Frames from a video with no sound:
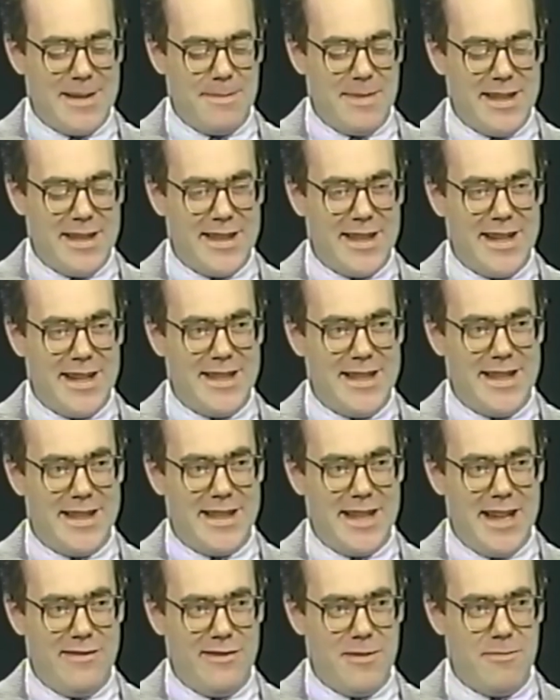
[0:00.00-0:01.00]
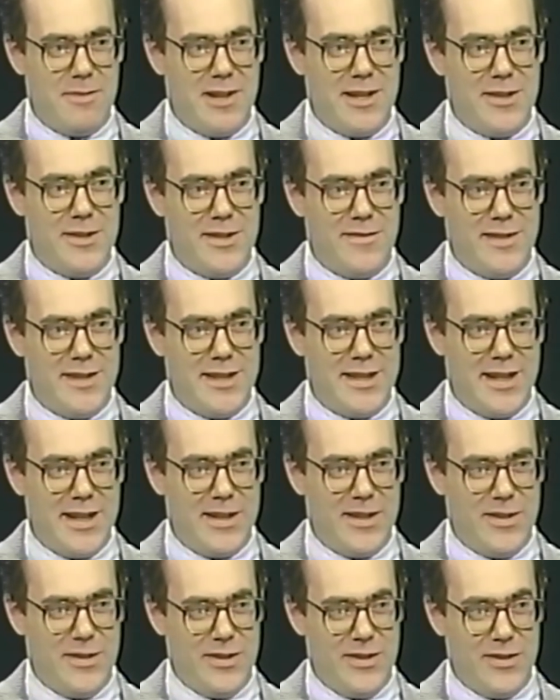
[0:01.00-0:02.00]
something that I tell everybody who's
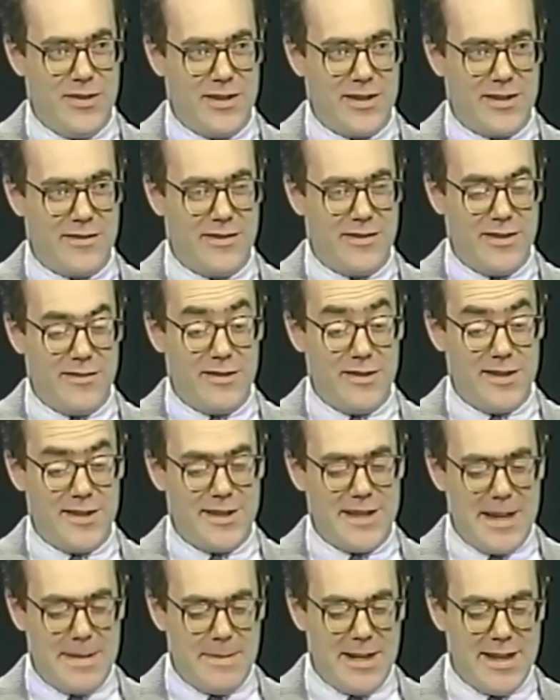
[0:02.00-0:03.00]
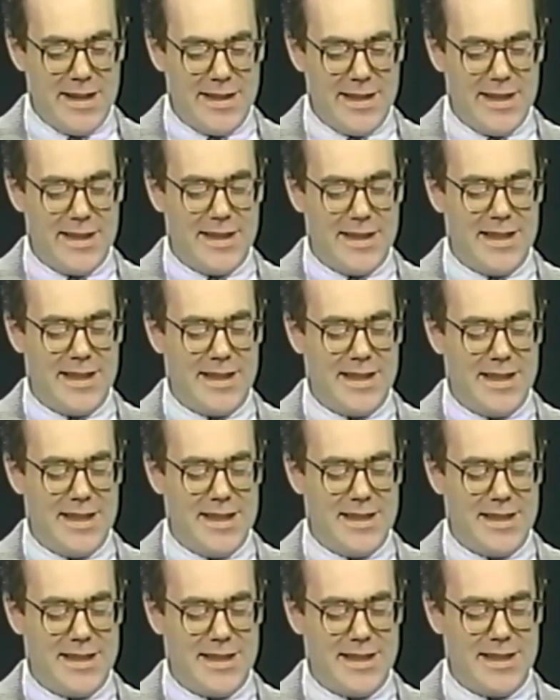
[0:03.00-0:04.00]
visiting New York for the first time, and I think that
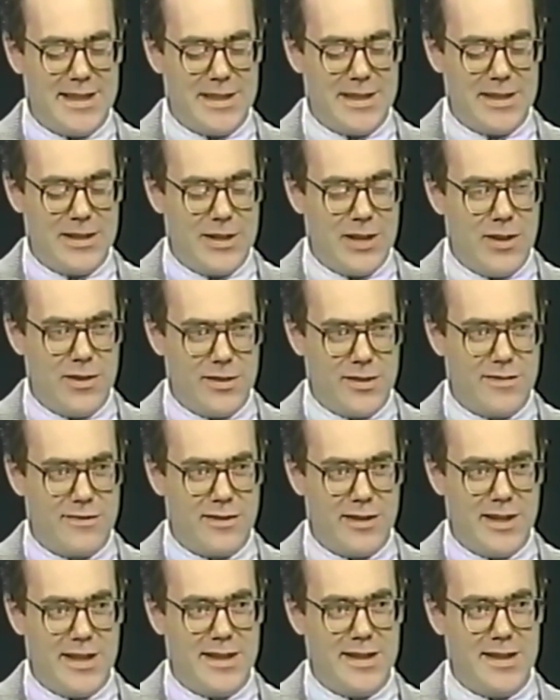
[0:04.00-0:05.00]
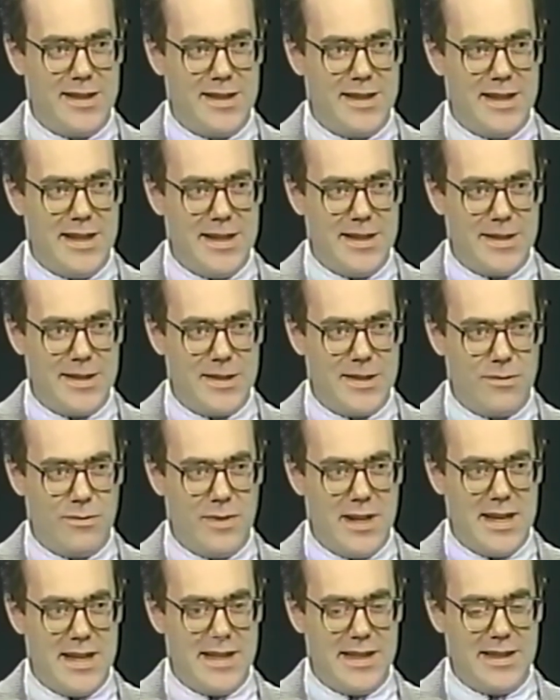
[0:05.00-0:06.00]
this goes for other cities as
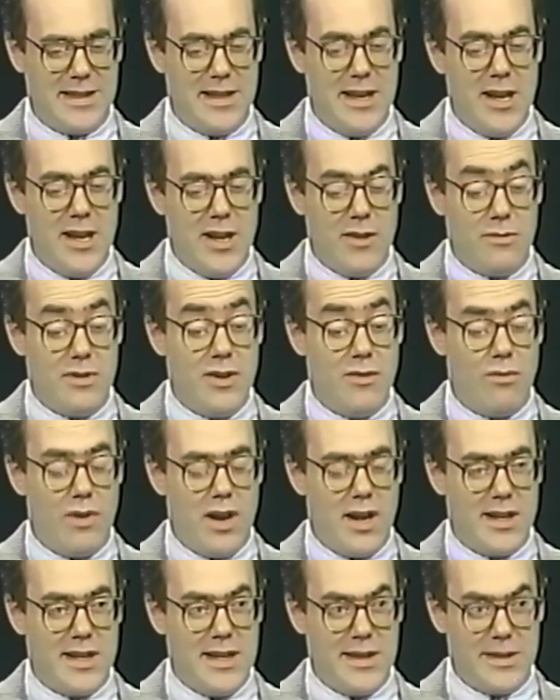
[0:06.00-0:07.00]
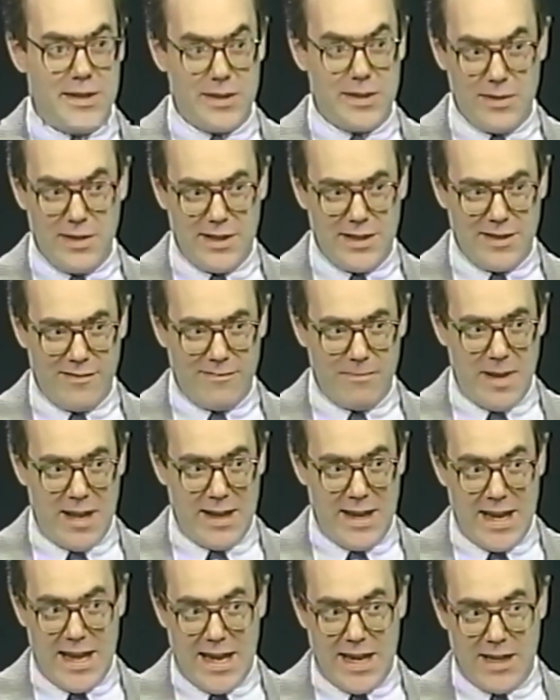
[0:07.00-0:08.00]
well. When you're walking the streets of
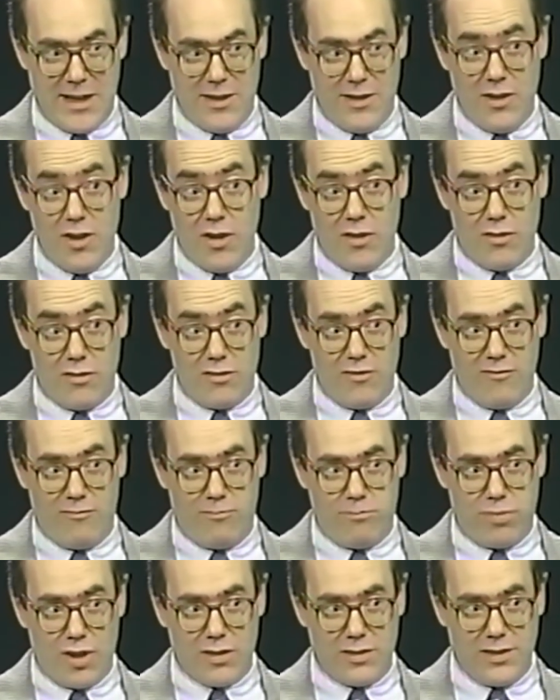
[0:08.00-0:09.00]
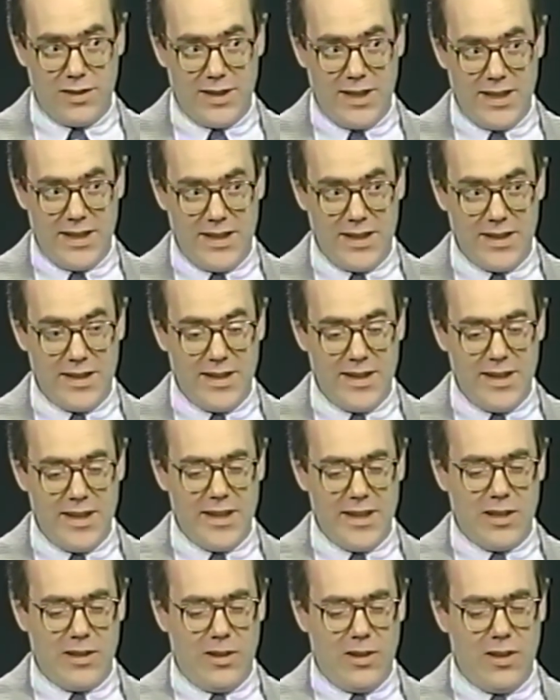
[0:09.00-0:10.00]
Manhattan or of Brooklyn,
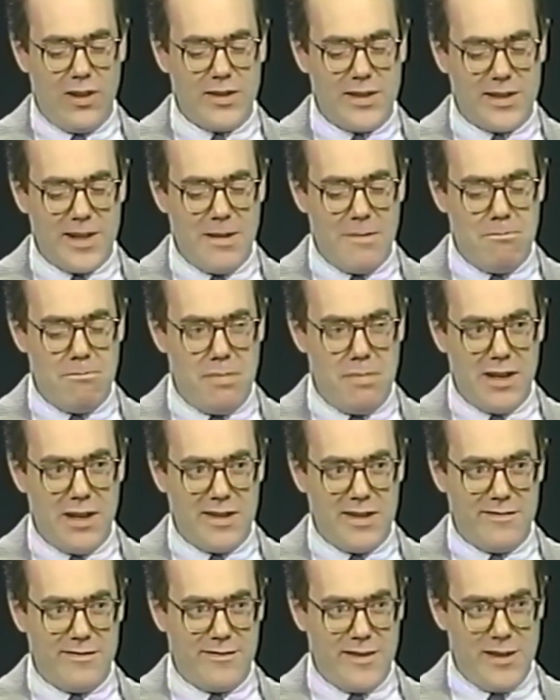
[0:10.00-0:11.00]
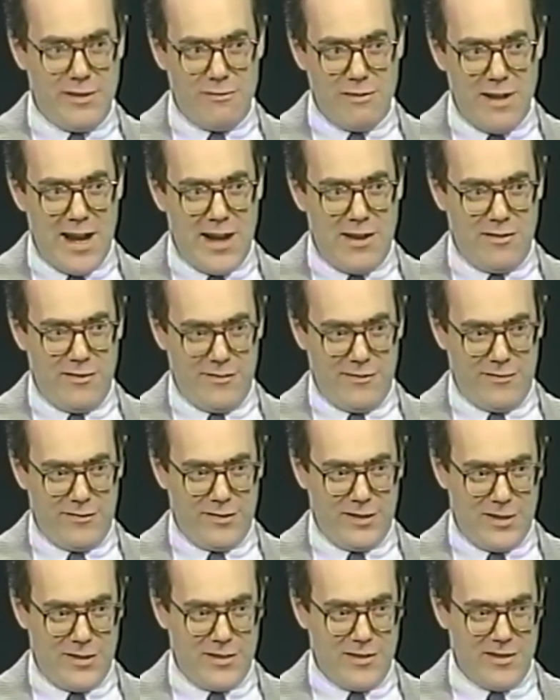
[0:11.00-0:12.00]
look above the ground
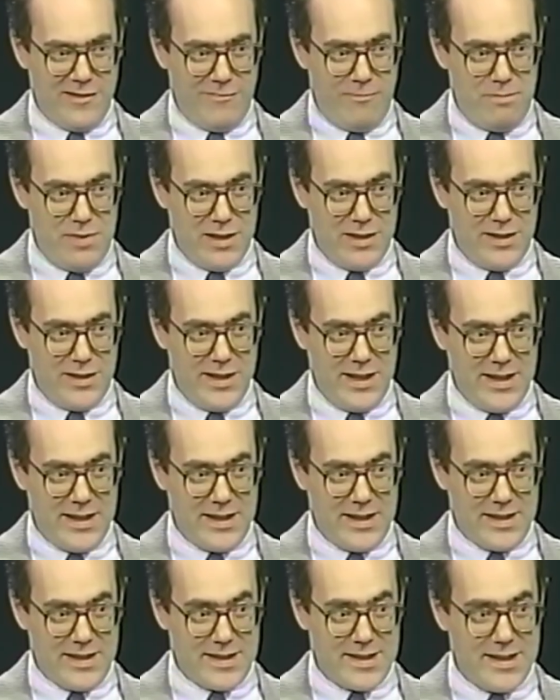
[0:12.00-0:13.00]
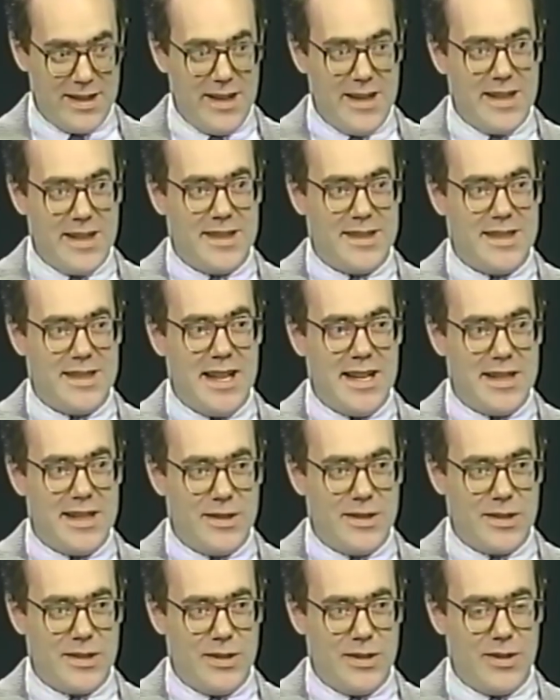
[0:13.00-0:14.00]
floor of buildings,
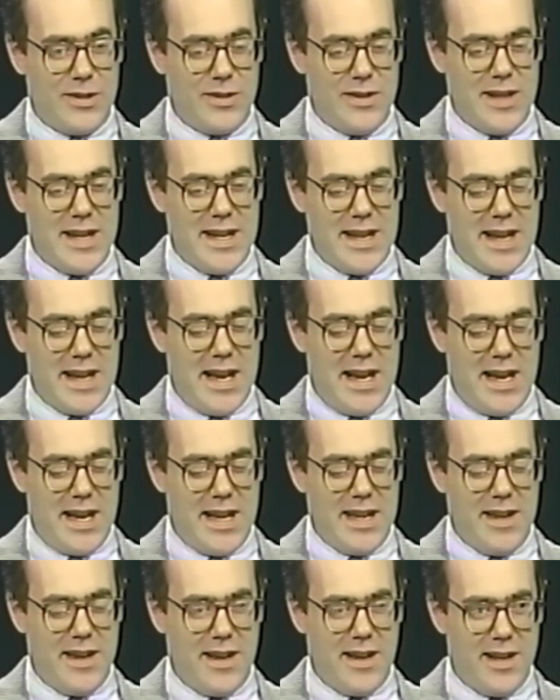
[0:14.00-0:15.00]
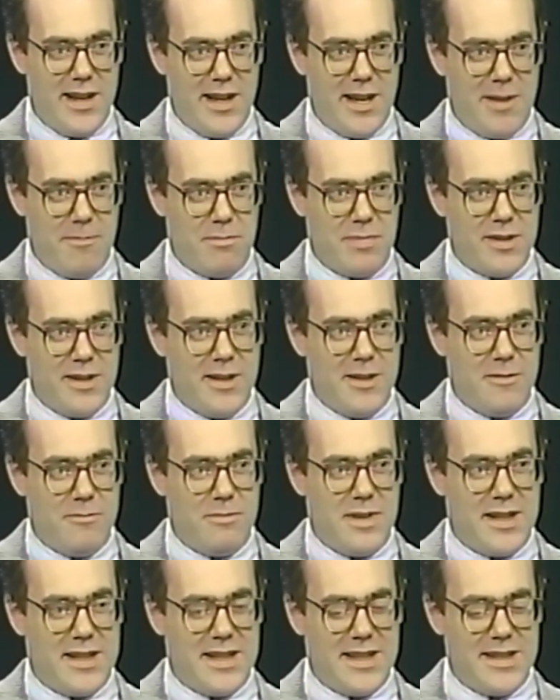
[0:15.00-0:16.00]
second story on up,
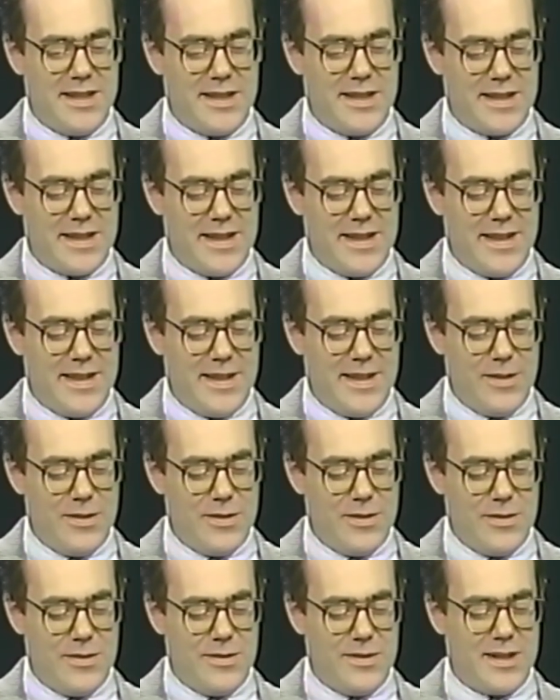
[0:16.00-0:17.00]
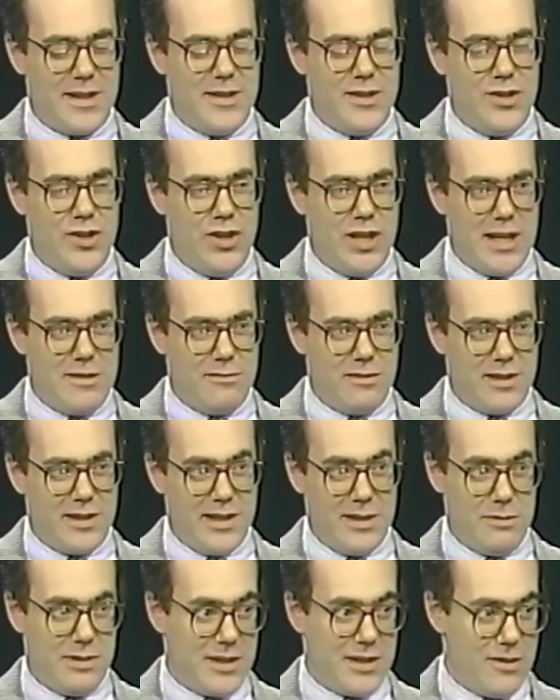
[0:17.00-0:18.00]
because those are
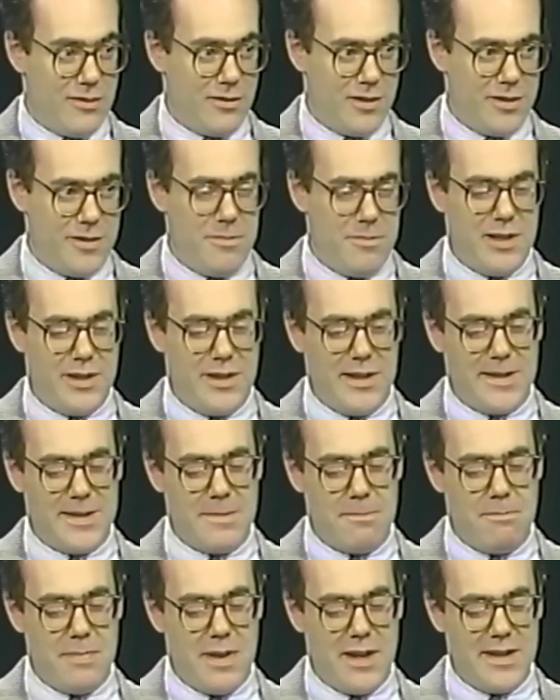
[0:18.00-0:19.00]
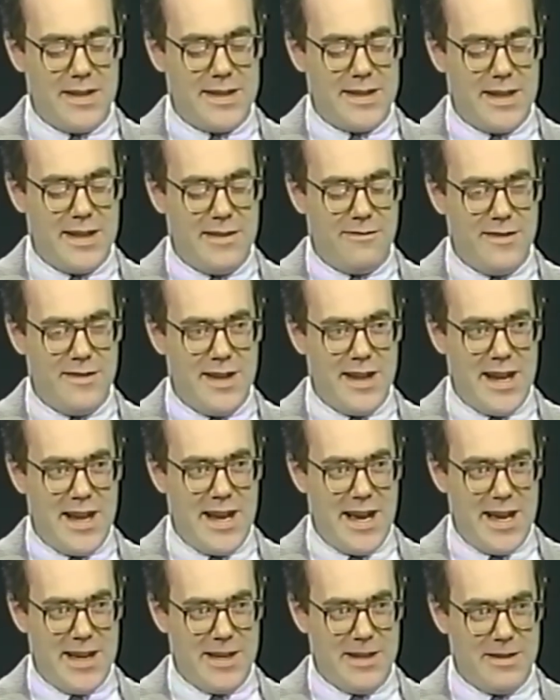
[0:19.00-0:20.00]
generally, with the older buildings, the parts that have
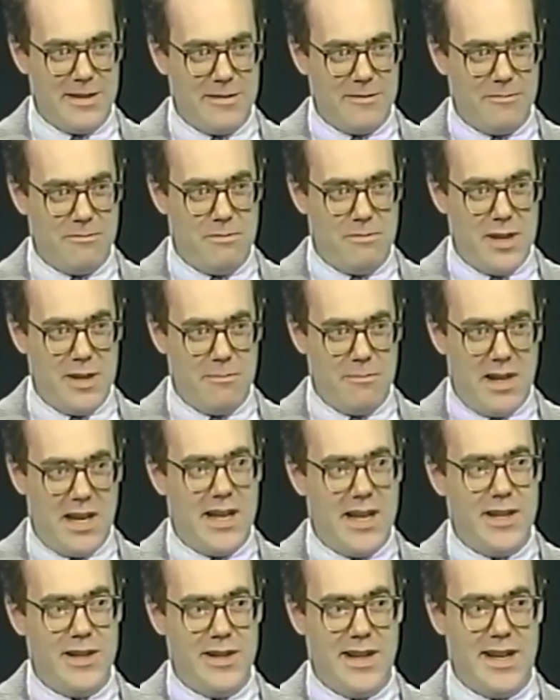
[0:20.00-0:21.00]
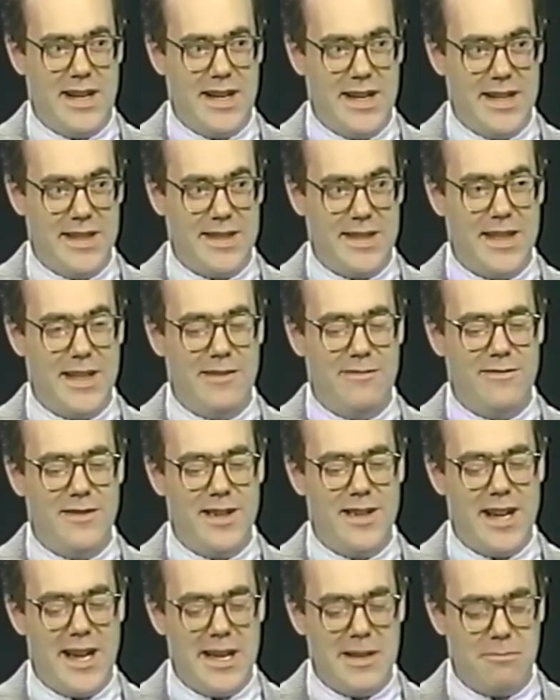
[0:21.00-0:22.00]
not been modernized, that have
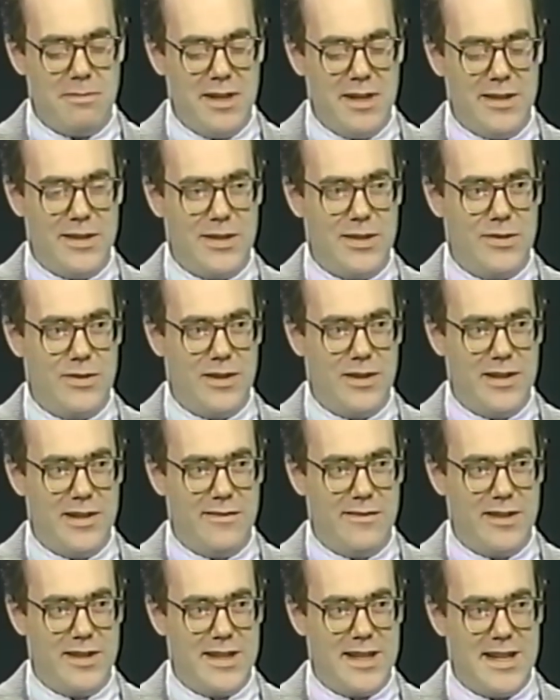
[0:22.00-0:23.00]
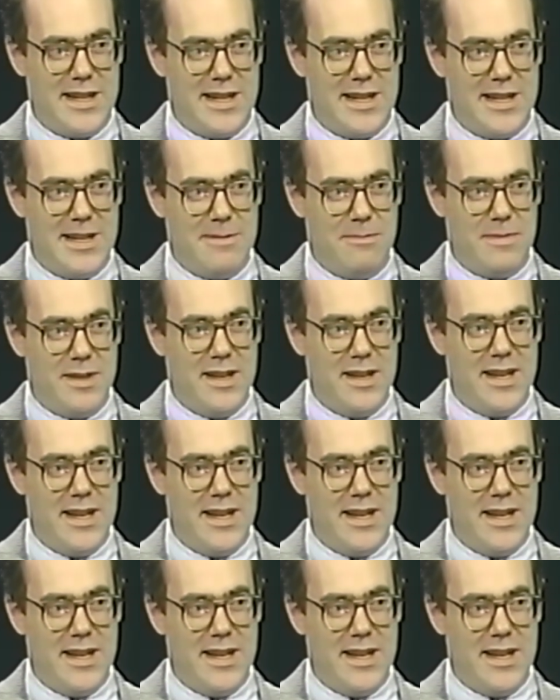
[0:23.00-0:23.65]
not been destroyed over time.